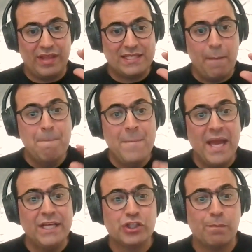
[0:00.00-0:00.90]
that's a
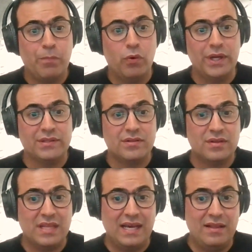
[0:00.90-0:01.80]
major point
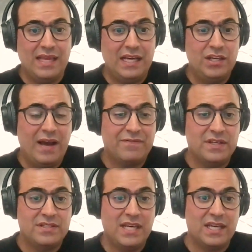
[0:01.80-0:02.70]
that you have
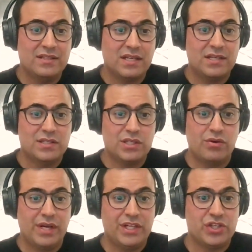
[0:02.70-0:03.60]
to take into
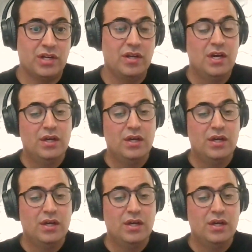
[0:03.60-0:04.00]
consideration.